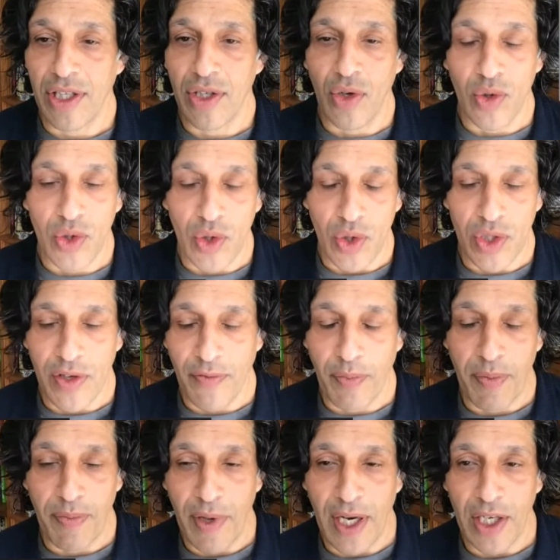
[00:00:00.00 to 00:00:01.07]
There's all sorts of
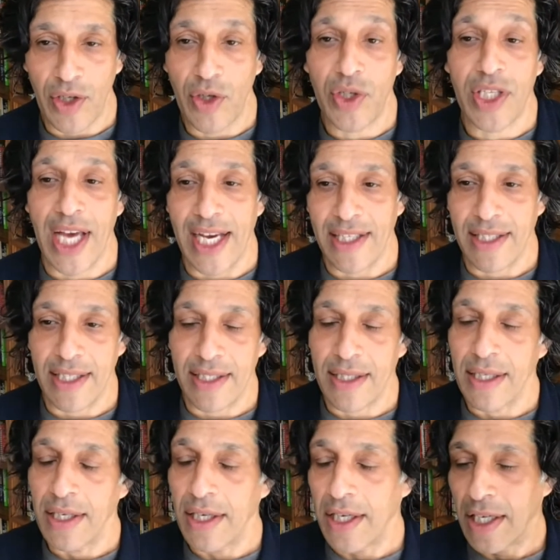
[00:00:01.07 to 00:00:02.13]
use
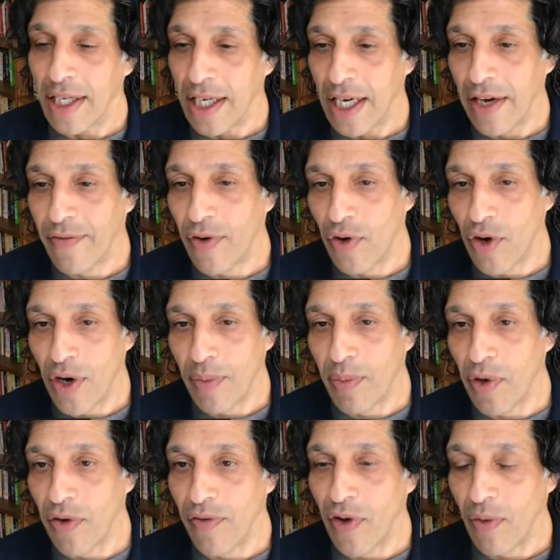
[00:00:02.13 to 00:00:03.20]
cases for
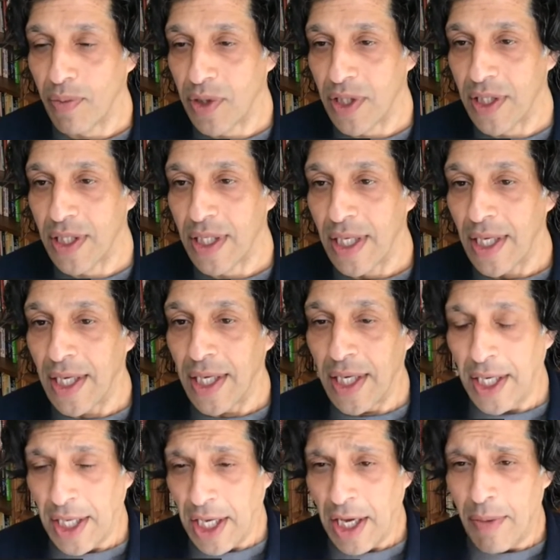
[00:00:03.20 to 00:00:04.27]
unapproved options.
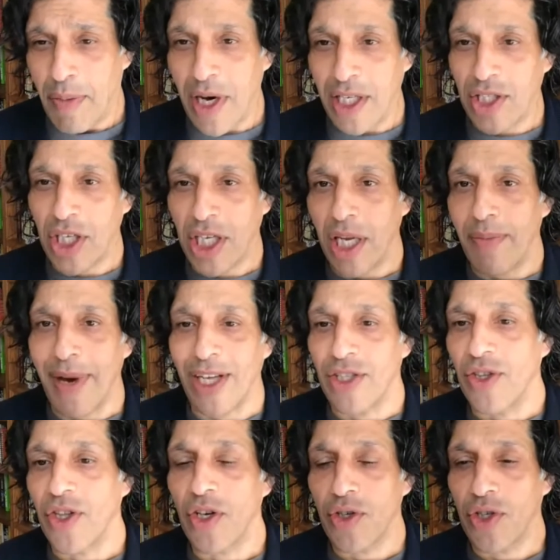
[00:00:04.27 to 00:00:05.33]
But as you can
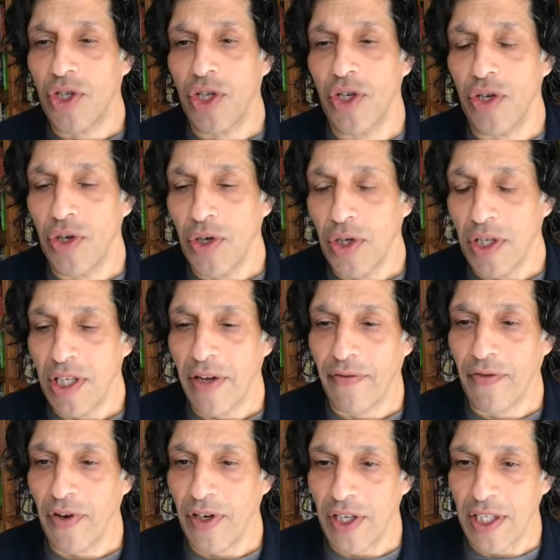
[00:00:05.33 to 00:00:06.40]
imagine, those two
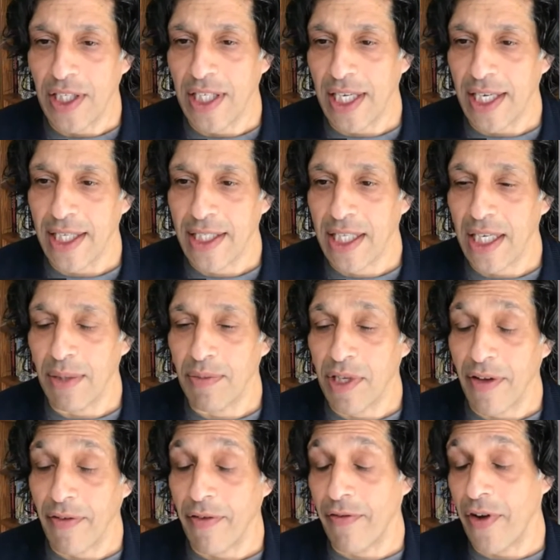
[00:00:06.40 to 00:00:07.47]
different schemes
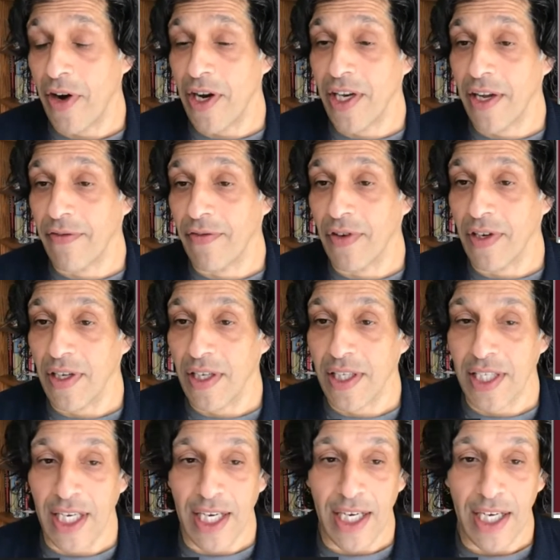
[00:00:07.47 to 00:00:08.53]
have a very different
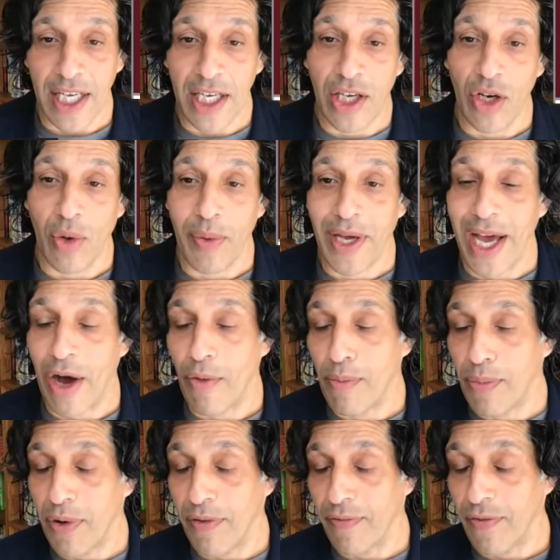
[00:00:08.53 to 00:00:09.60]
economic
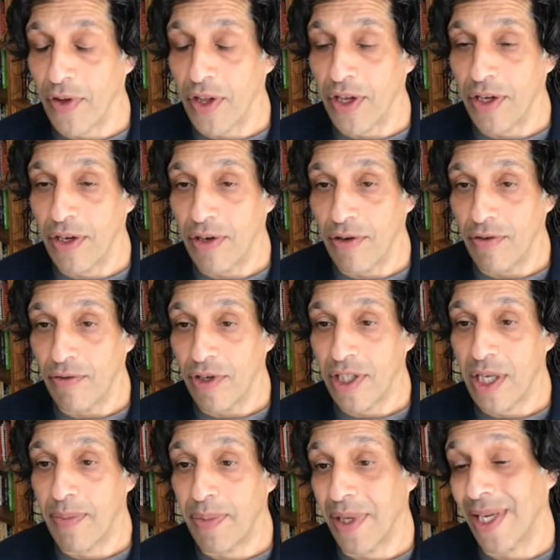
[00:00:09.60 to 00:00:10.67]
output for the
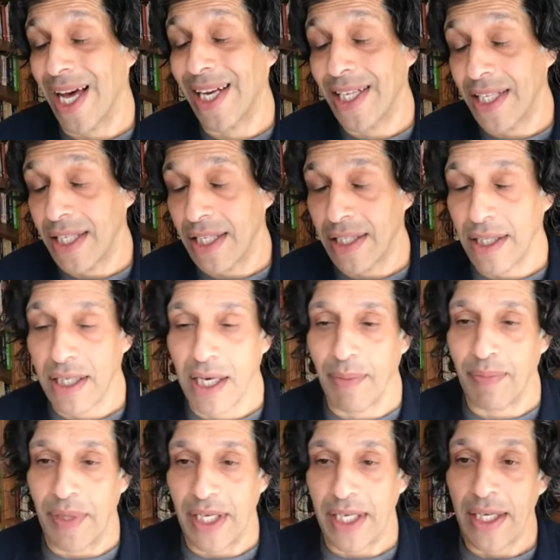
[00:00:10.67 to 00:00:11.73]
recipient and indeed the
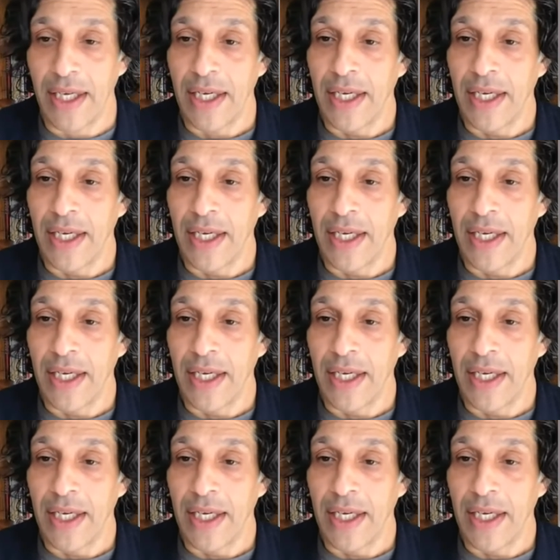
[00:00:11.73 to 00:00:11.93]
company.